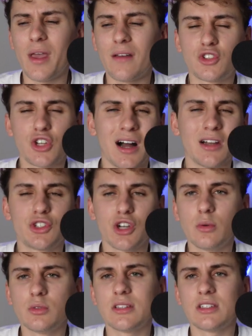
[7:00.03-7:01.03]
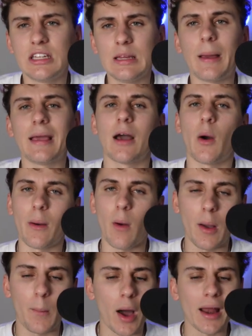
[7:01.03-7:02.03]
we have Jon Jones and Stipe. Now,
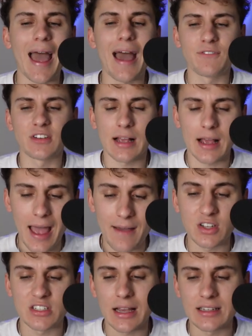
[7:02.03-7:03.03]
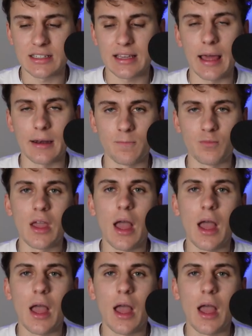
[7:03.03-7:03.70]
I want to emphasize again,